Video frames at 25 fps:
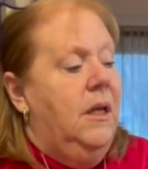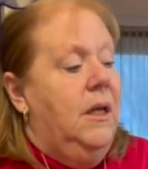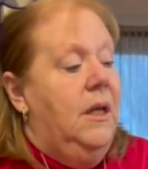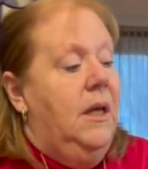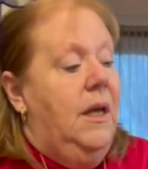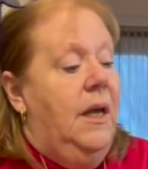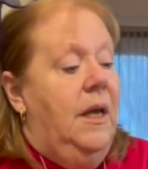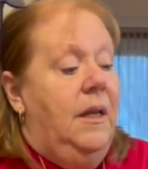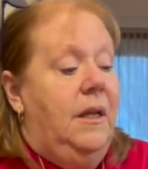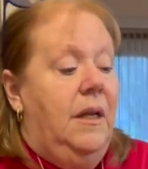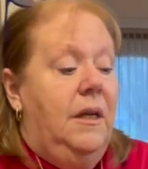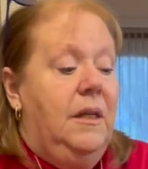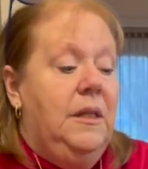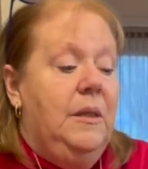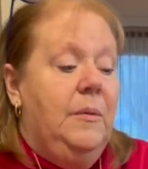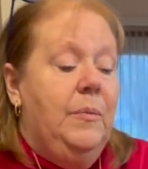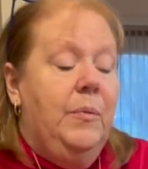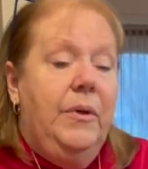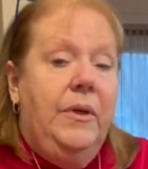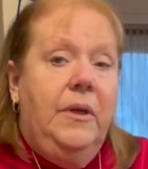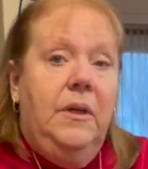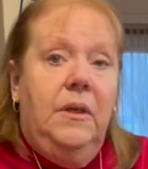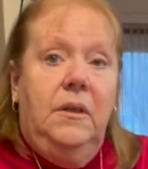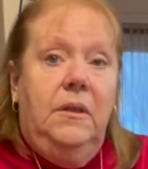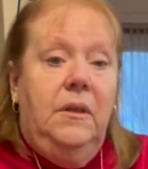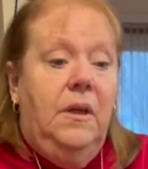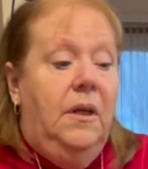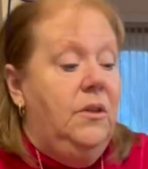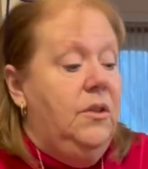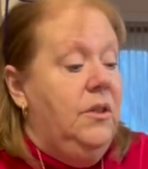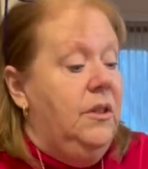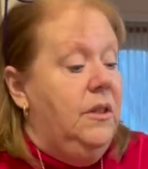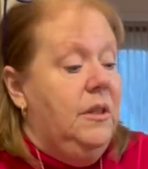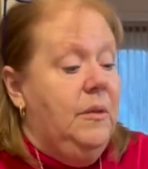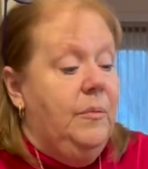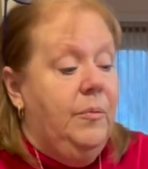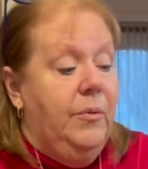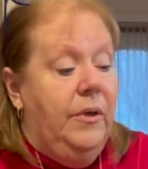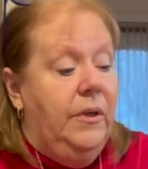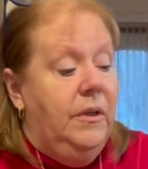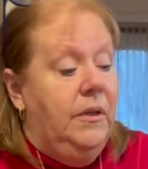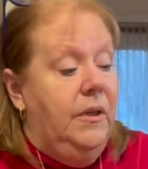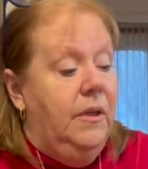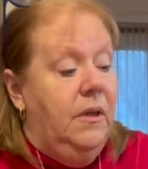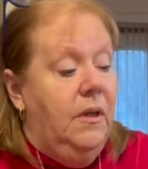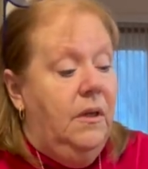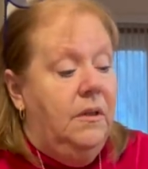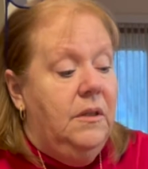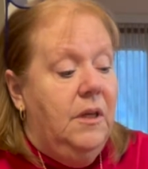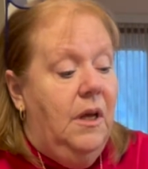And I just sprinkle
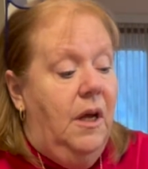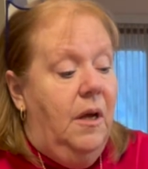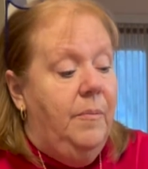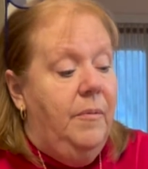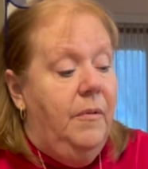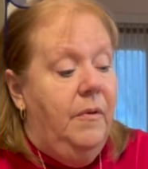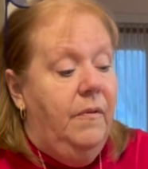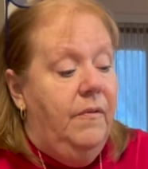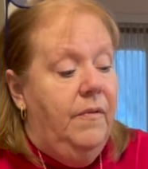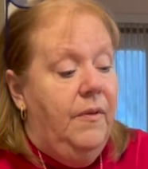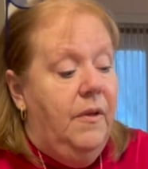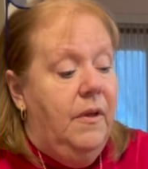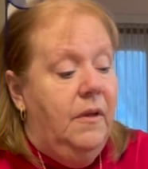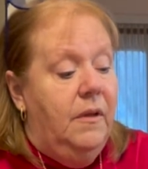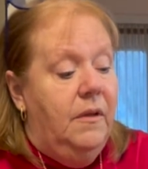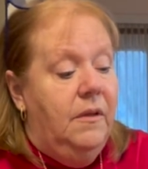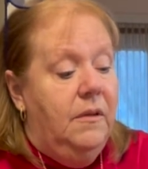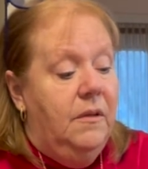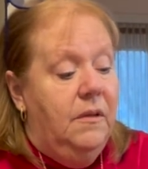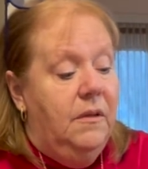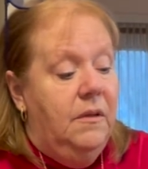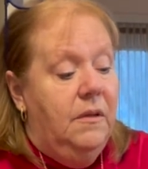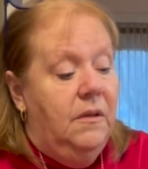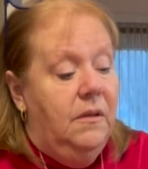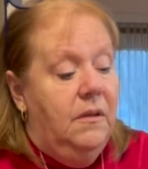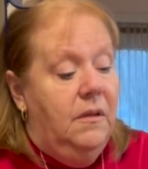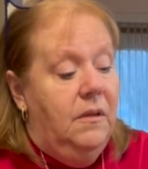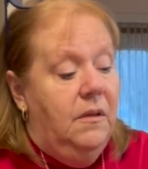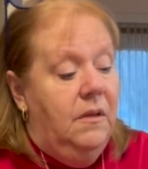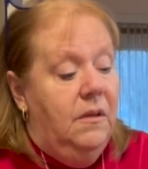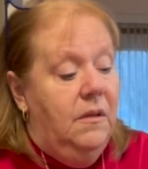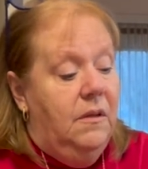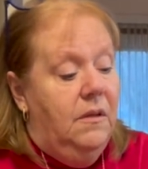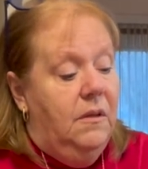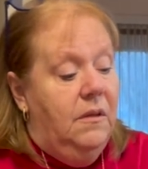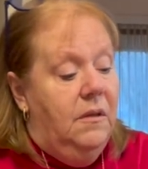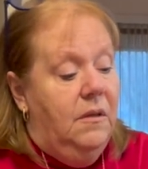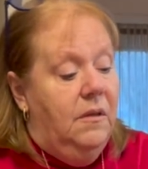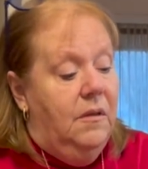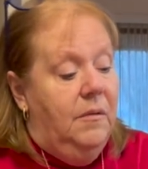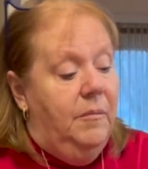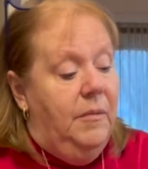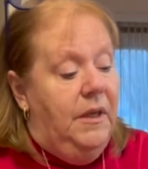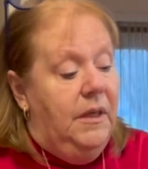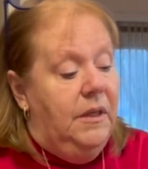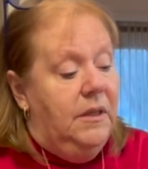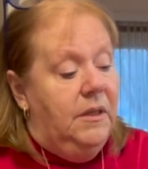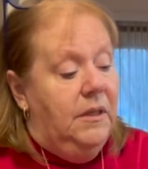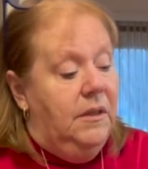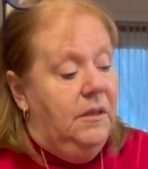it on top of the
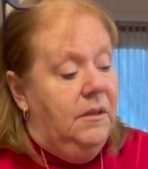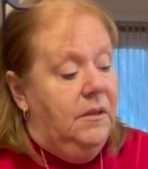meat.